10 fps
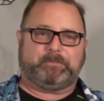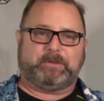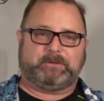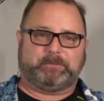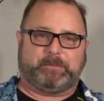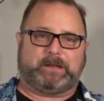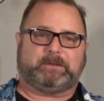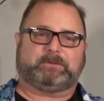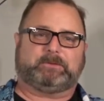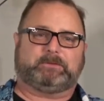these
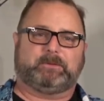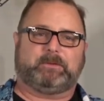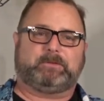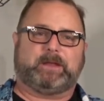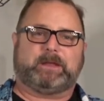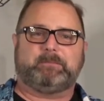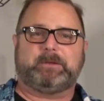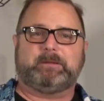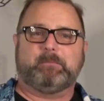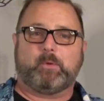bits so that they can
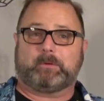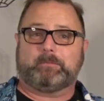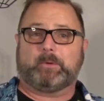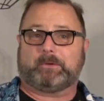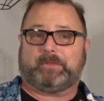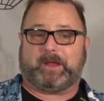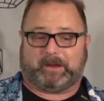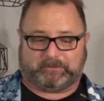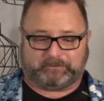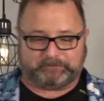mean more and more
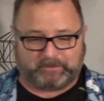things.